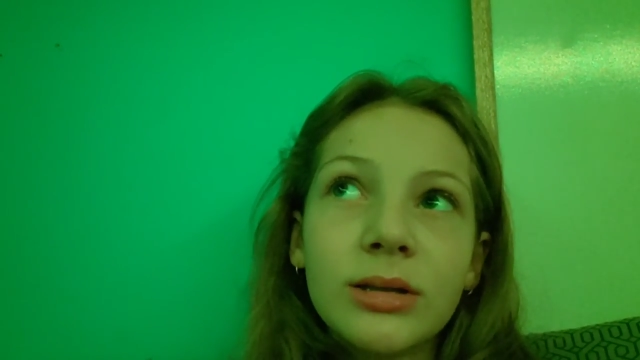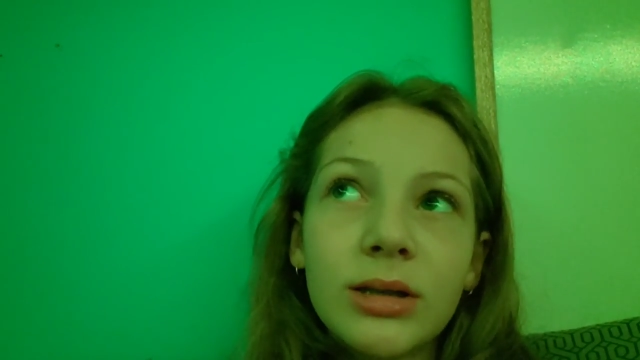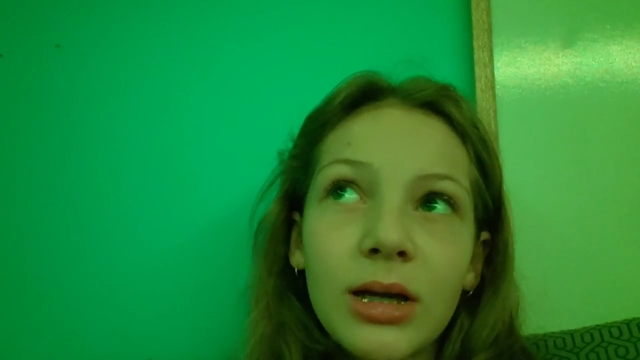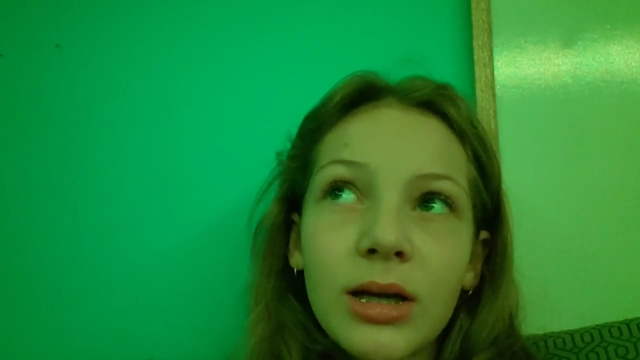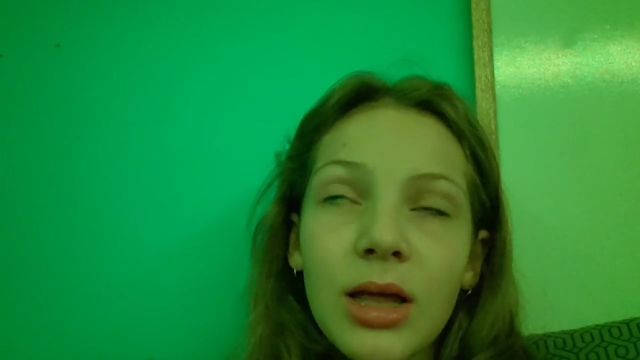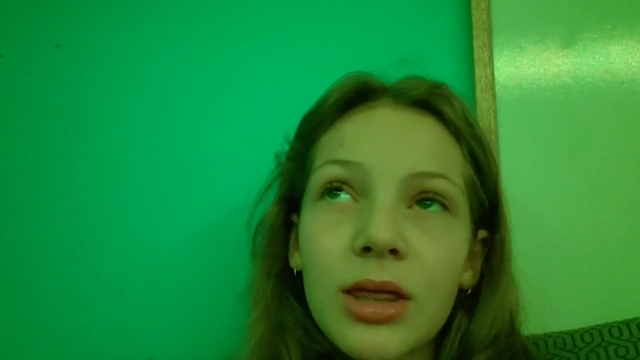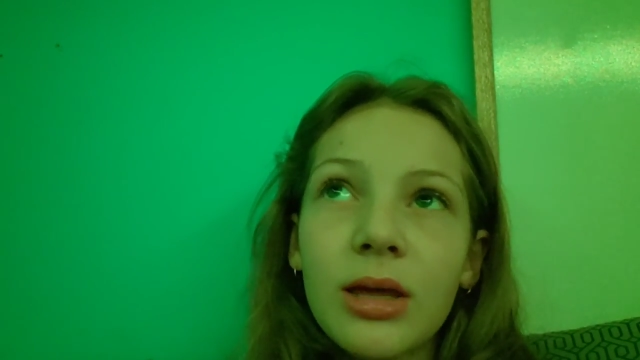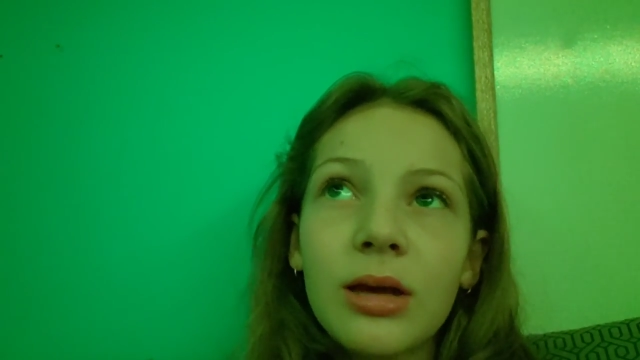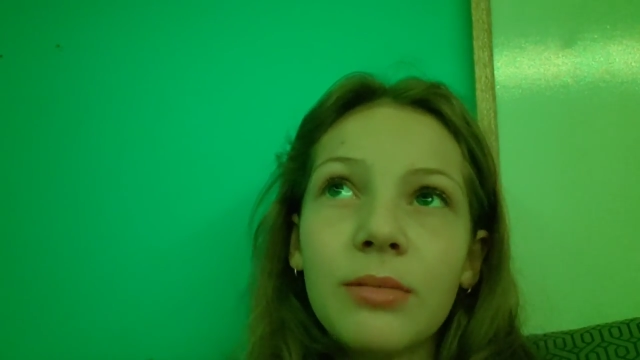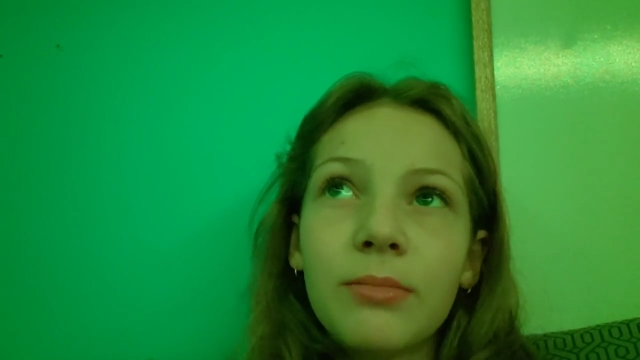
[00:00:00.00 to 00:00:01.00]
done
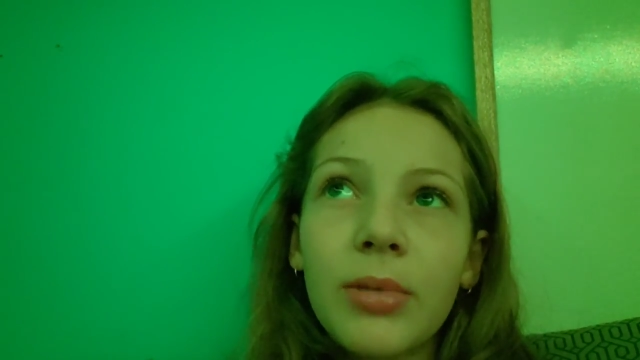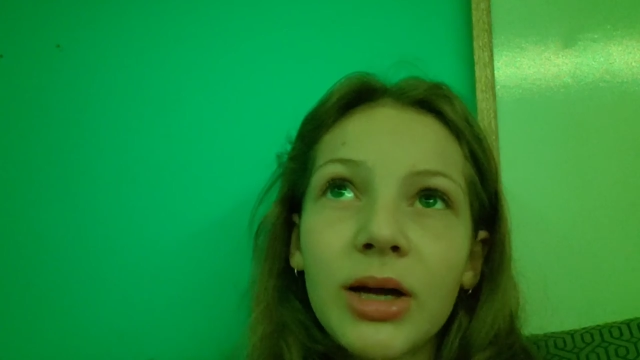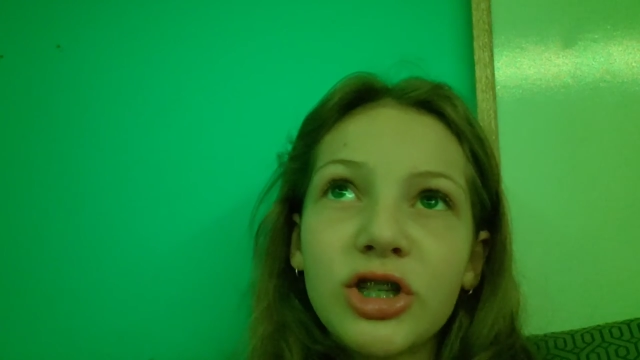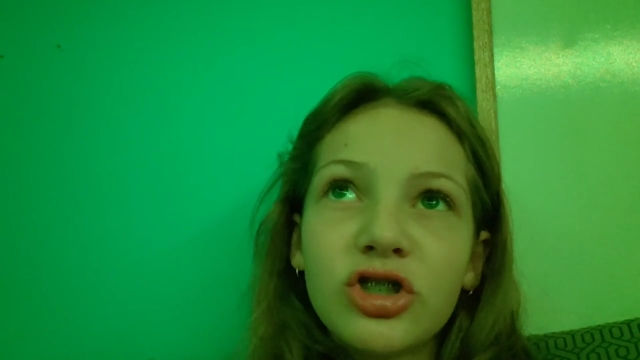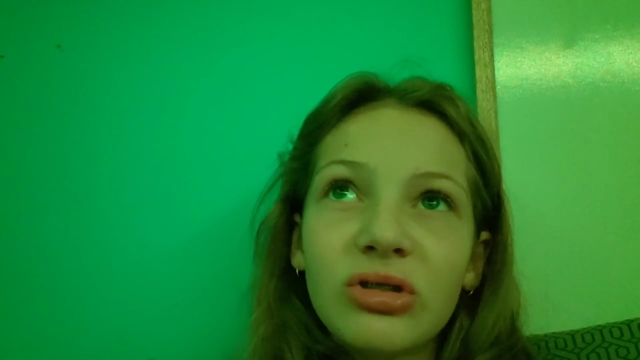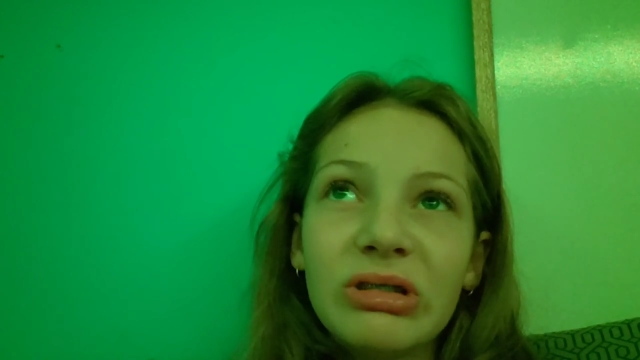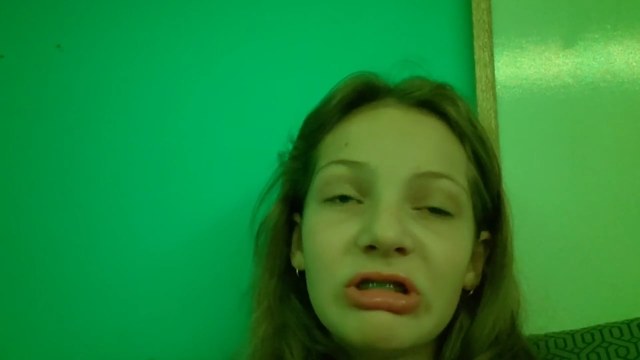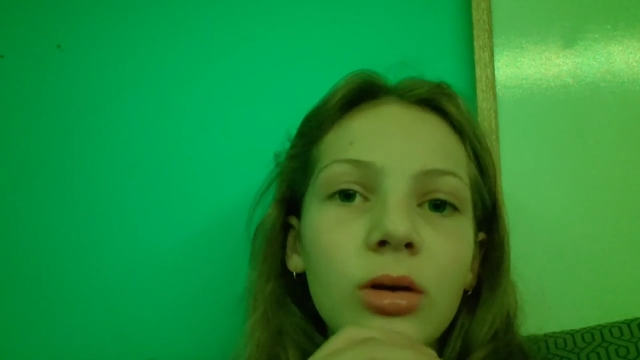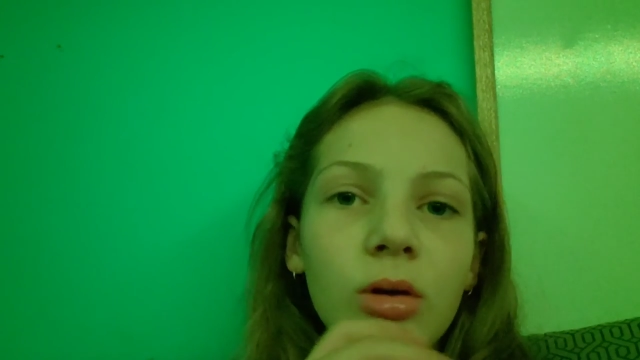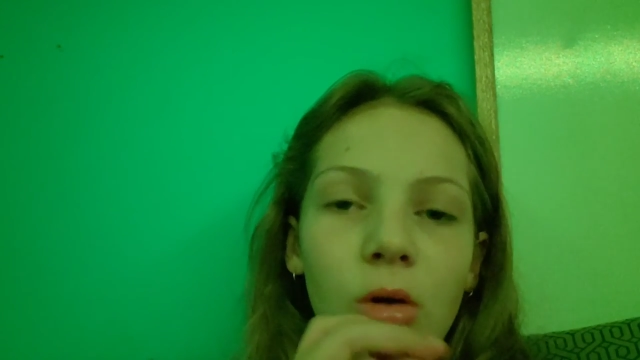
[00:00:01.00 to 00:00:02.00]
nothing but
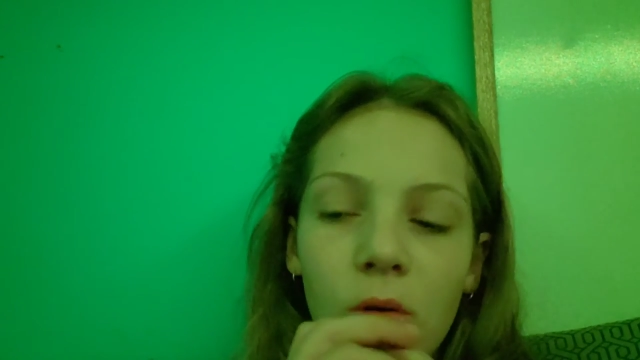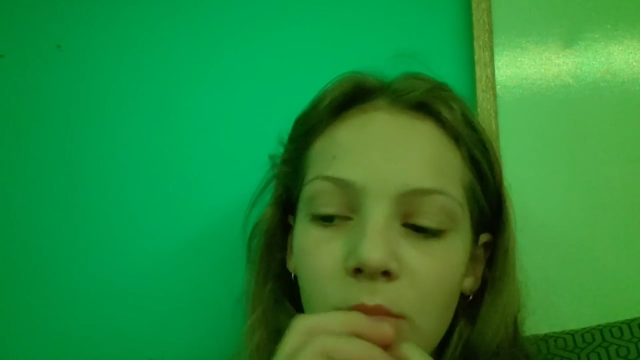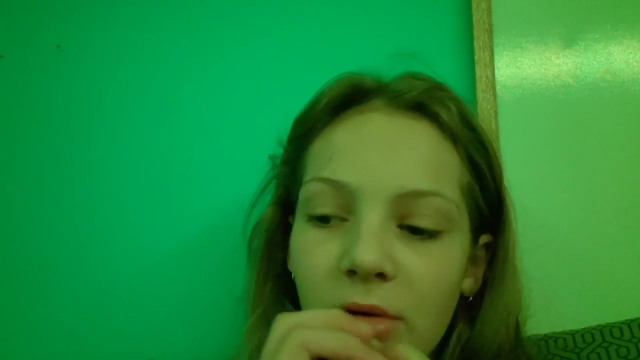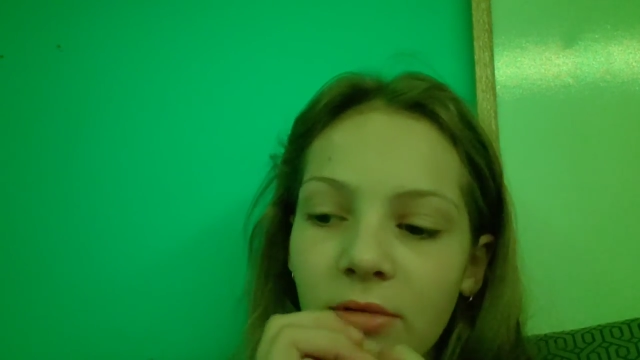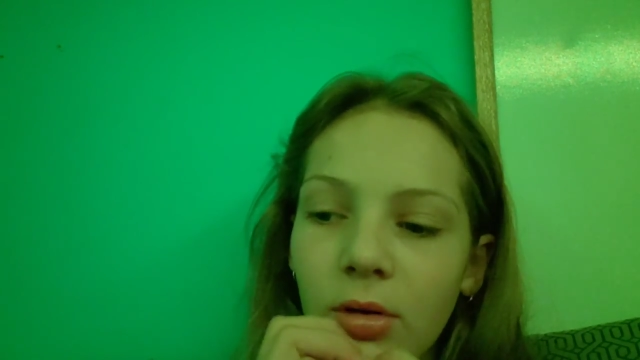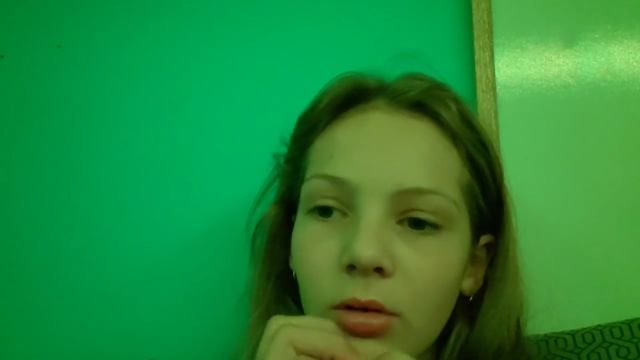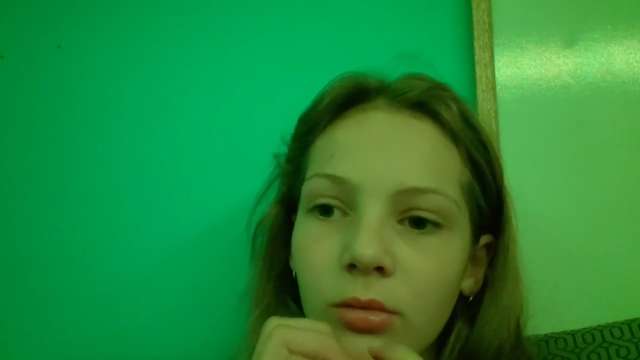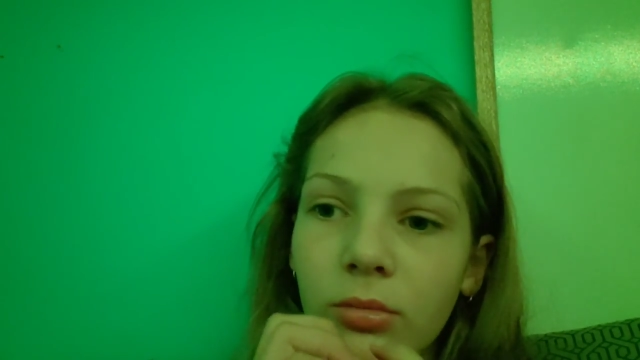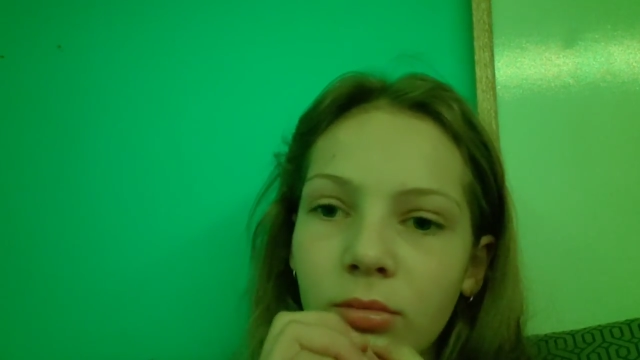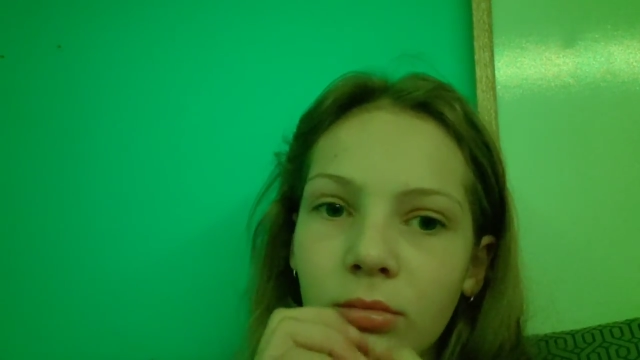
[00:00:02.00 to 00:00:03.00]
just go on my
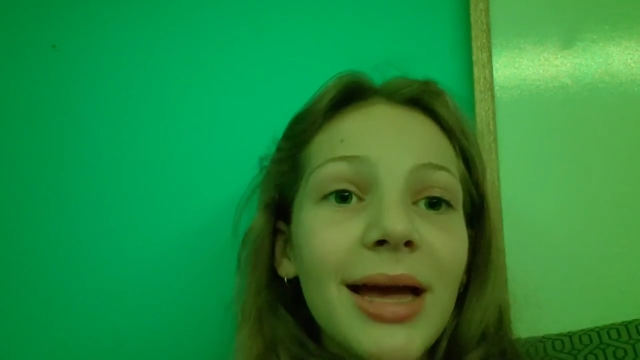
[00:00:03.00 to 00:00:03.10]
phone.